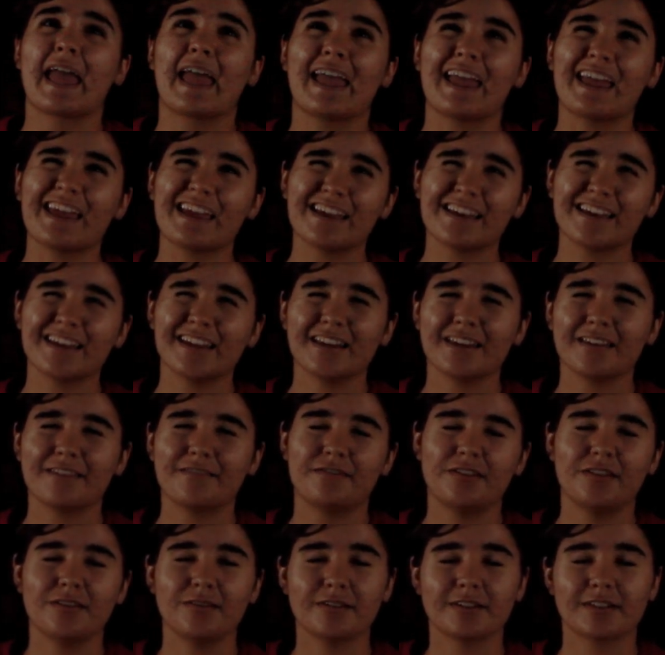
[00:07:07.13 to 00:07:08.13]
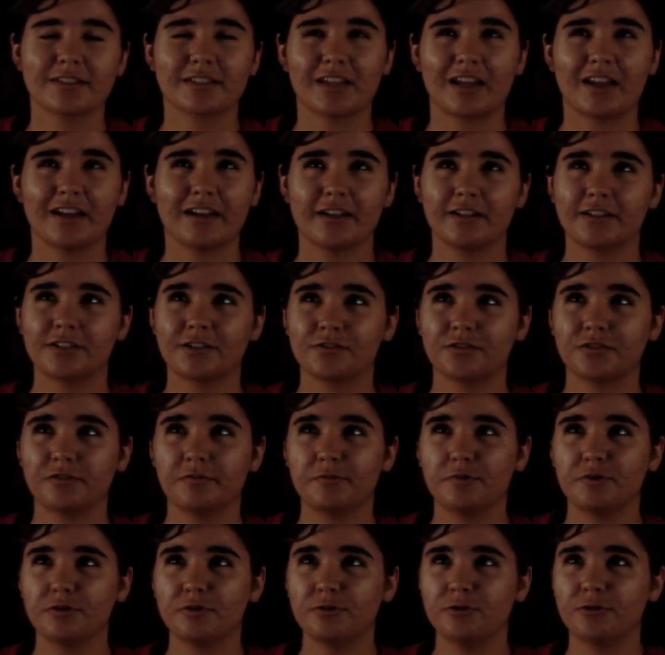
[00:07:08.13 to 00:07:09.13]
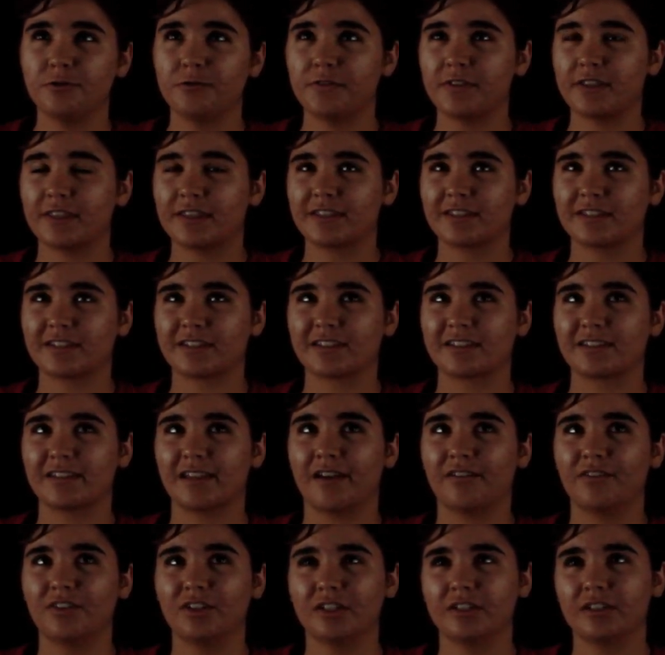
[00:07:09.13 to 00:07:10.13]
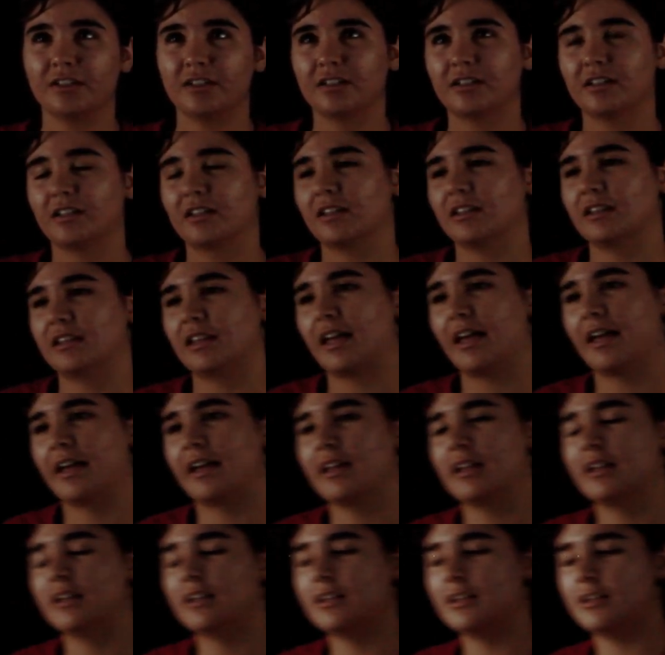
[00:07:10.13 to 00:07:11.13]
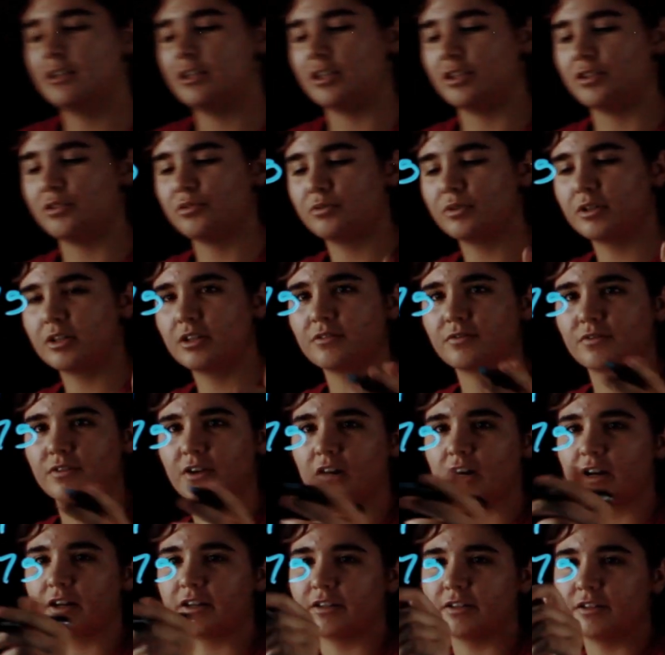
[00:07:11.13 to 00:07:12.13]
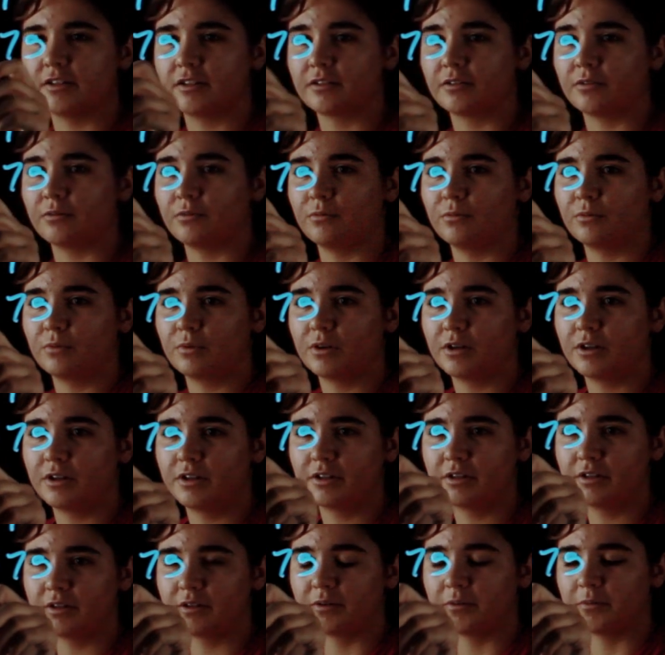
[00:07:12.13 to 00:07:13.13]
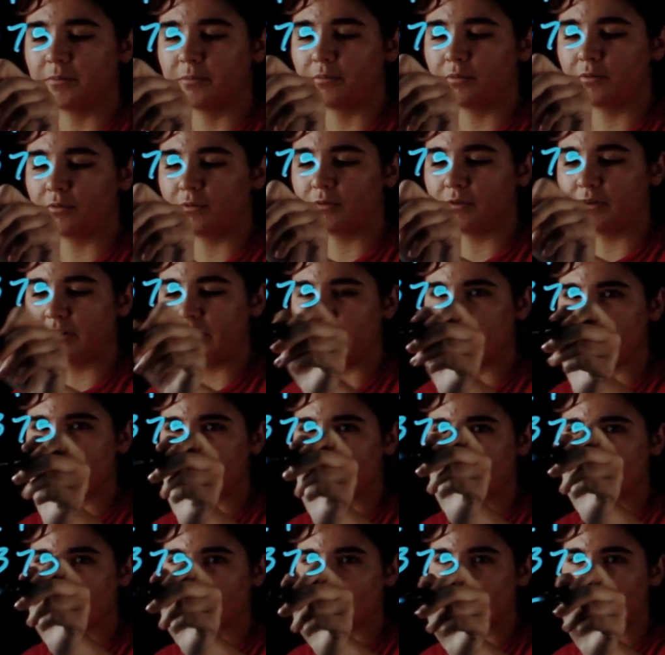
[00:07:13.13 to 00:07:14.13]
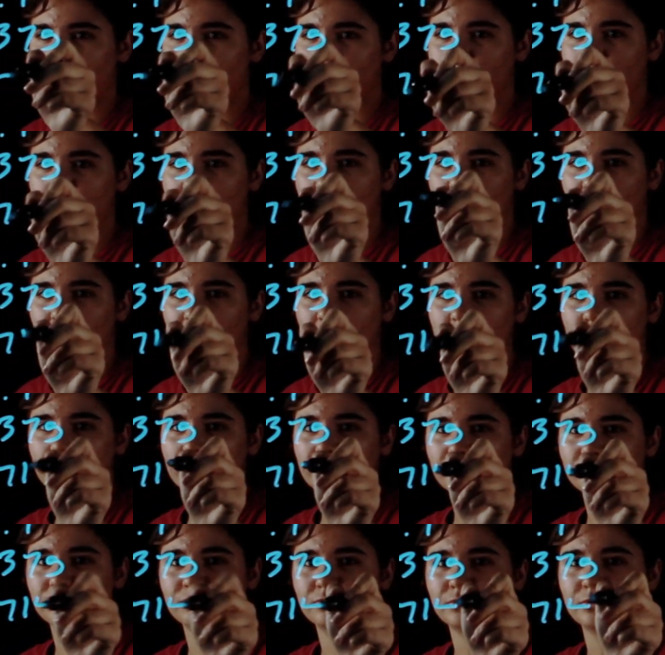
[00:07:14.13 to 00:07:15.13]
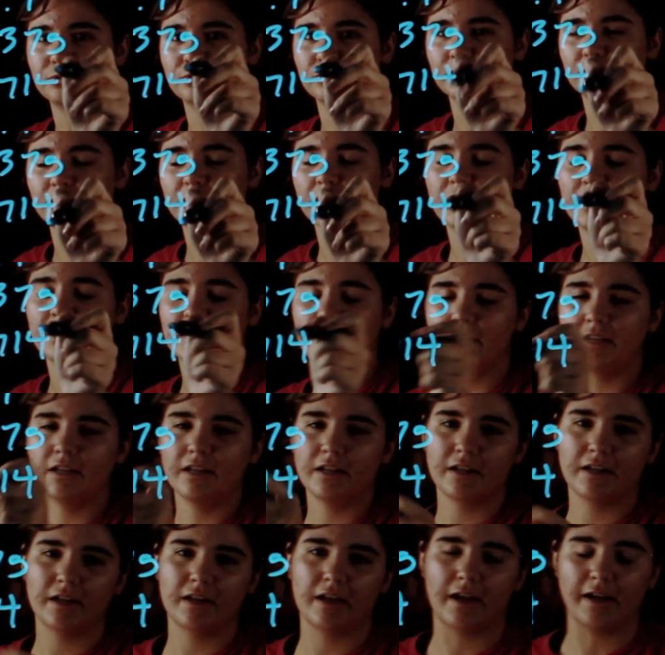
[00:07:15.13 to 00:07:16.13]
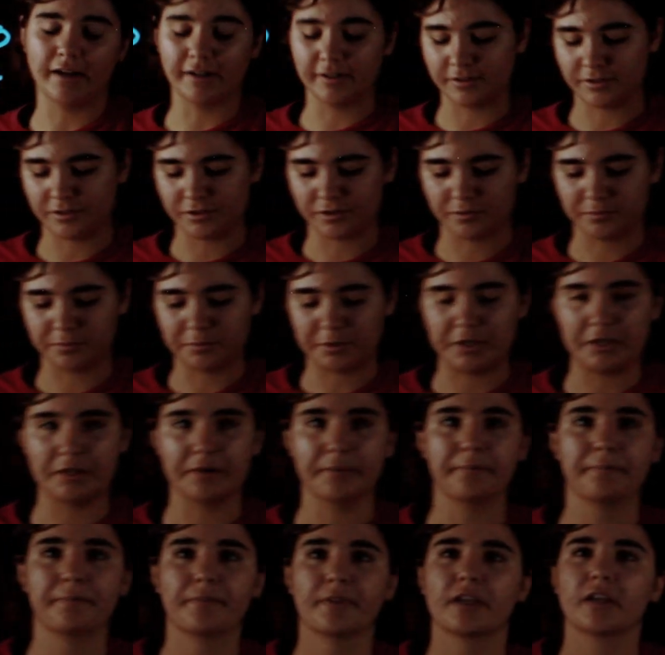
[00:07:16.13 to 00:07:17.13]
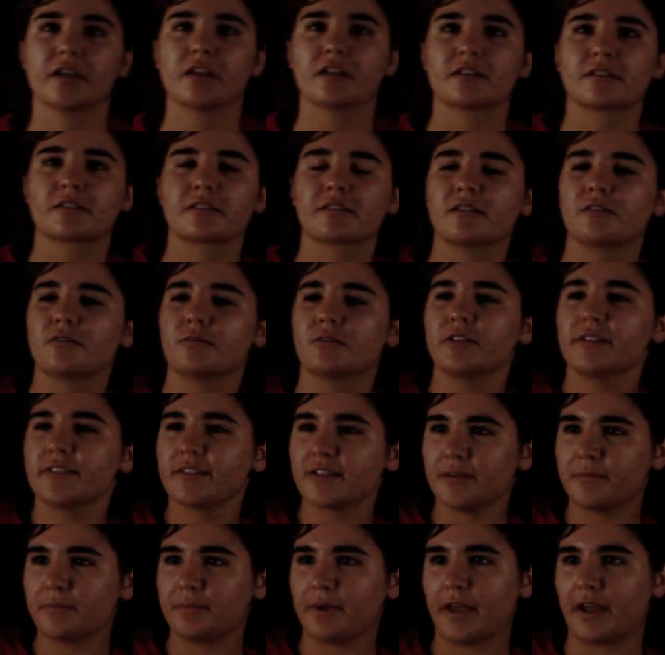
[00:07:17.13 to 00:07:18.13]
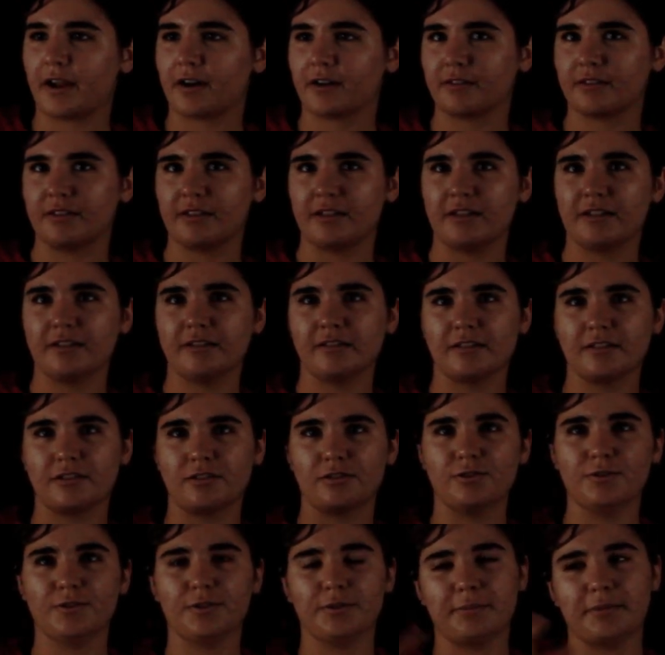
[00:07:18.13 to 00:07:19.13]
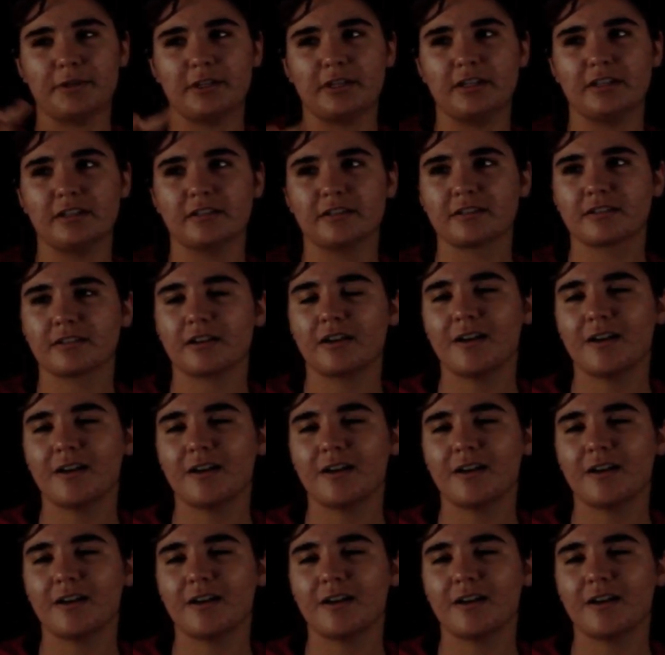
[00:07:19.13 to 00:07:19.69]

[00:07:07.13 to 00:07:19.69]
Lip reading: And if you decided to remove the 7, then you would have gotten 1.714 as your mean. So let's compare these to the medians.